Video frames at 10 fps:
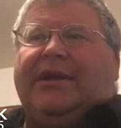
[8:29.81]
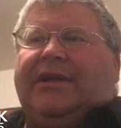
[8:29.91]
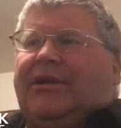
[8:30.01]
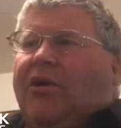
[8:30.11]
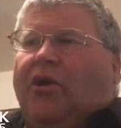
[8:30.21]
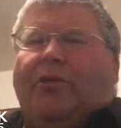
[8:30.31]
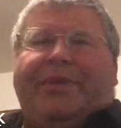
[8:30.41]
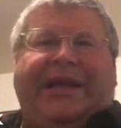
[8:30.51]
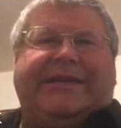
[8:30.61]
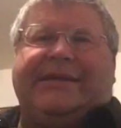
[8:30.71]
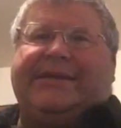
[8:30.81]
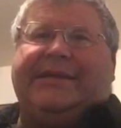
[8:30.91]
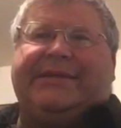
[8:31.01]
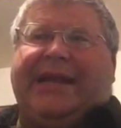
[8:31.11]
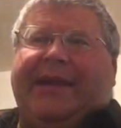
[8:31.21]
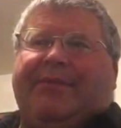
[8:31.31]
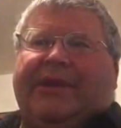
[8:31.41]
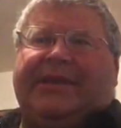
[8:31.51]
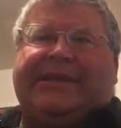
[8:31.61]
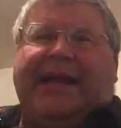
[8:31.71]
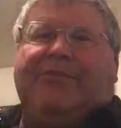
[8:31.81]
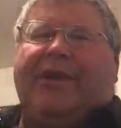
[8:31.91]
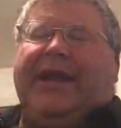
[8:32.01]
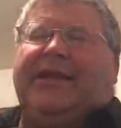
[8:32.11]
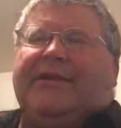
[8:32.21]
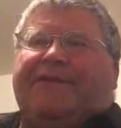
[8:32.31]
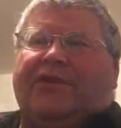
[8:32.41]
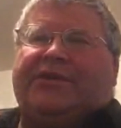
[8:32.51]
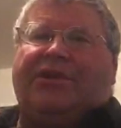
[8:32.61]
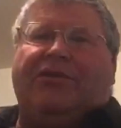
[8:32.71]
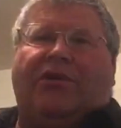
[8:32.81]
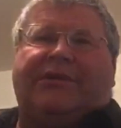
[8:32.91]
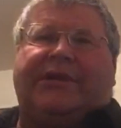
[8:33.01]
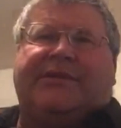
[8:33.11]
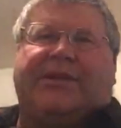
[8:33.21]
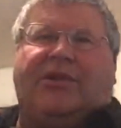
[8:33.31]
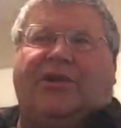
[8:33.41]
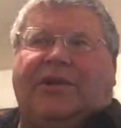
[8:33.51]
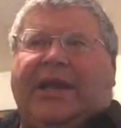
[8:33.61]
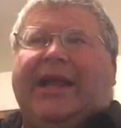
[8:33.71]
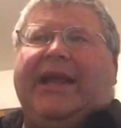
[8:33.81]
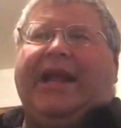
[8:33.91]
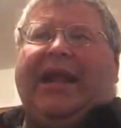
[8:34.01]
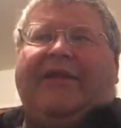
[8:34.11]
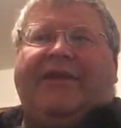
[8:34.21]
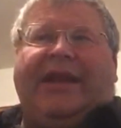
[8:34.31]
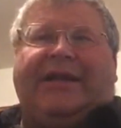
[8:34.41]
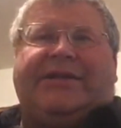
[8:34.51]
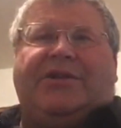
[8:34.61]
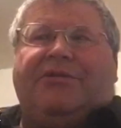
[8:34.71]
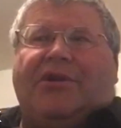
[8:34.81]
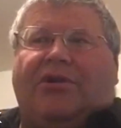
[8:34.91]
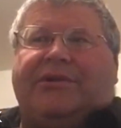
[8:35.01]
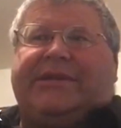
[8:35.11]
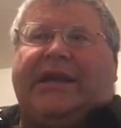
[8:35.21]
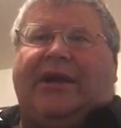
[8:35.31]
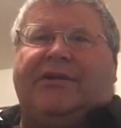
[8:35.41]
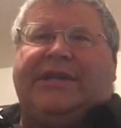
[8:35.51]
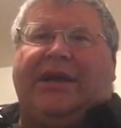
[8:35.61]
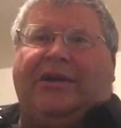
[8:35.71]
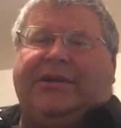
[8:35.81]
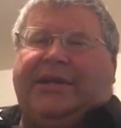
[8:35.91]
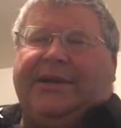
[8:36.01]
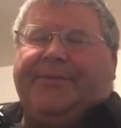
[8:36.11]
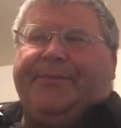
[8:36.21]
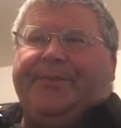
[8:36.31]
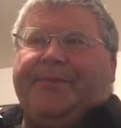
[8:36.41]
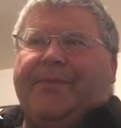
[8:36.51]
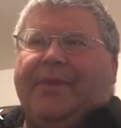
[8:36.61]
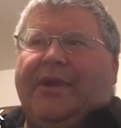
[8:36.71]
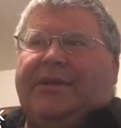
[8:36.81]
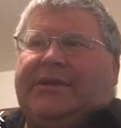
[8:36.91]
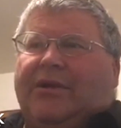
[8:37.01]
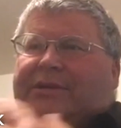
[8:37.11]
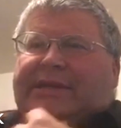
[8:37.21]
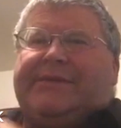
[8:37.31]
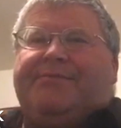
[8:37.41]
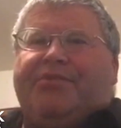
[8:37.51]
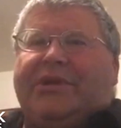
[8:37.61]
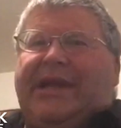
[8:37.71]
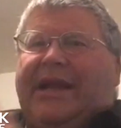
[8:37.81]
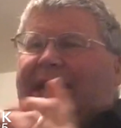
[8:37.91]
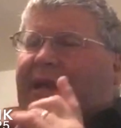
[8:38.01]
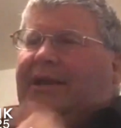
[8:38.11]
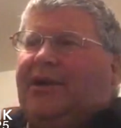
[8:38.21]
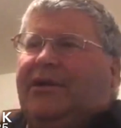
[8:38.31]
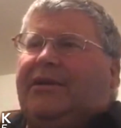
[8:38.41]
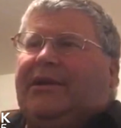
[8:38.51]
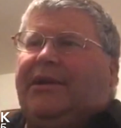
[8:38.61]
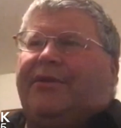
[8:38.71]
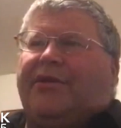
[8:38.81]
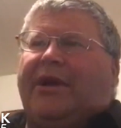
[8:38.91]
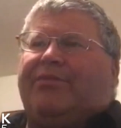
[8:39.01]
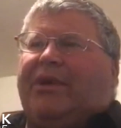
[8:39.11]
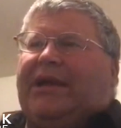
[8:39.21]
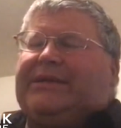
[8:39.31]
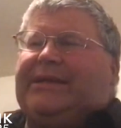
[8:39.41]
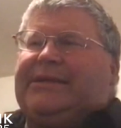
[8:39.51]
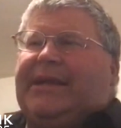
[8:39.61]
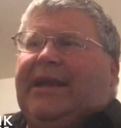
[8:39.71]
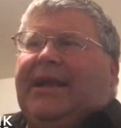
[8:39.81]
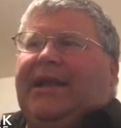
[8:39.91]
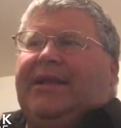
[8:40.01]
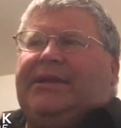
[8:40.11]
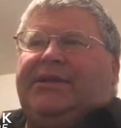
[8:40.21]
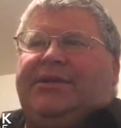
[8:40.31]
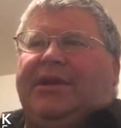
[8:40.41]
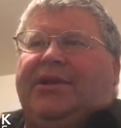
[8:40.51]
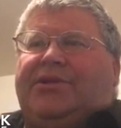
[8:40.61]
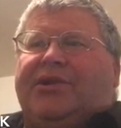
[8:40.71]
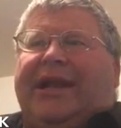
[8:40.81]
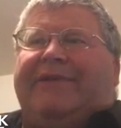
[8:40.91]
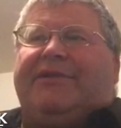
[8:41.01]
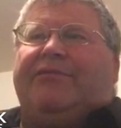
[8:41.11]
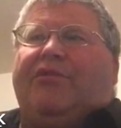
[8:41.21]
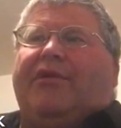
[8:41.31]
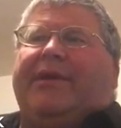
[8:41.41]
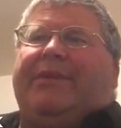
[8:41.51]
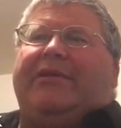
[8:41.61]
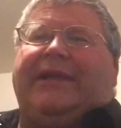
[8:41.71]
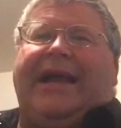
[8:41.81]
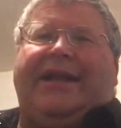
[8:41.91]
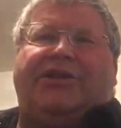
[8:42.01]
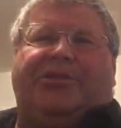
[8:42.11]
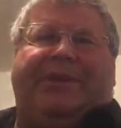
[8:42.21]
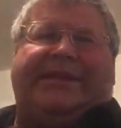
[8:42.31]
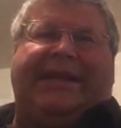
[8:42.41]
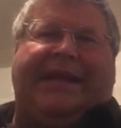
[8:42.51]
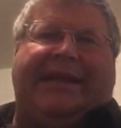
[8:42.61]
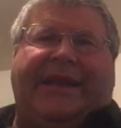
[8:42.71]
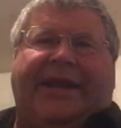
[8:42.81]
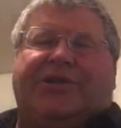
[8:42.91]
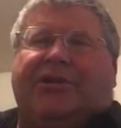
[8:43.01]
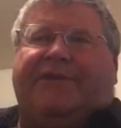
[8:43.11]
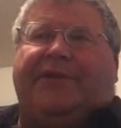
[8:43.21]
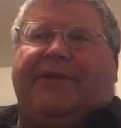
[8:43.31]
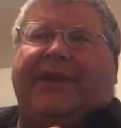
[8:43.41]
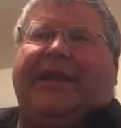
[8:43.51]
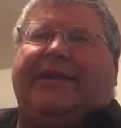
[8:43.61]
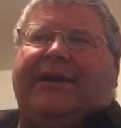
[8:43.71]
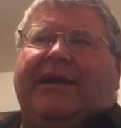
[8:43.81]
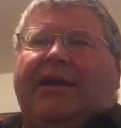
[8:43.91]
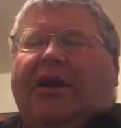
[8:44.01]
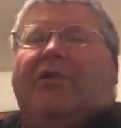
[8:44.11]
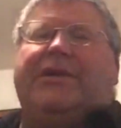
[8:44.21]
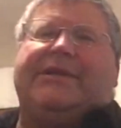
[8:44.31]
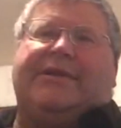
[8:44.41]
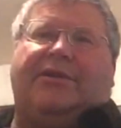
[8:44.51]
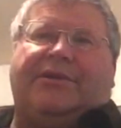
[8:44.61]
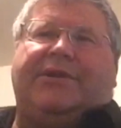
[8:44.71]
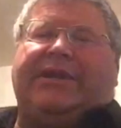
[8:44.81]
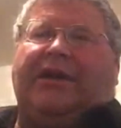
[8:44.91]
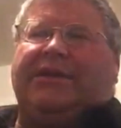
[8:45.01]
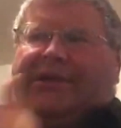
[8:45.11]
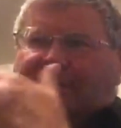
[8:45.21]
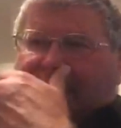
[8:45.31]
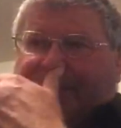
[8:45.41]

The whole piece is the same way. The first 2 notes are slurred and the next 2 notes are tongued. So just put that in your thought process. So you shouldn't have to worry about that. It should be second nature if you think, oh, it's slurred to, tongue to.